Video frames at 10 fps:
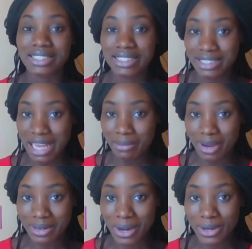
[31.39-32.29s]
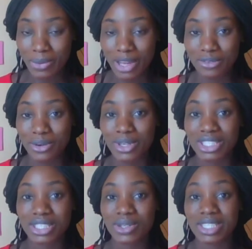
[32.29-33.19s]
This time around, we're
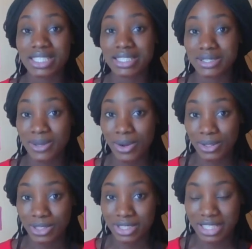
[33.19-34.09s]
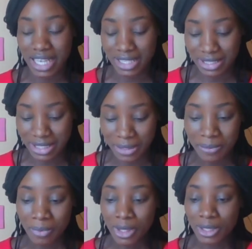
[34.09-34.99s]
focusing on the discussion essay.
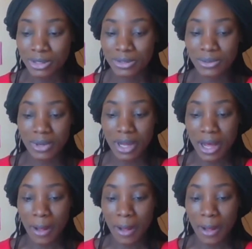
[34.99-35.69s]
So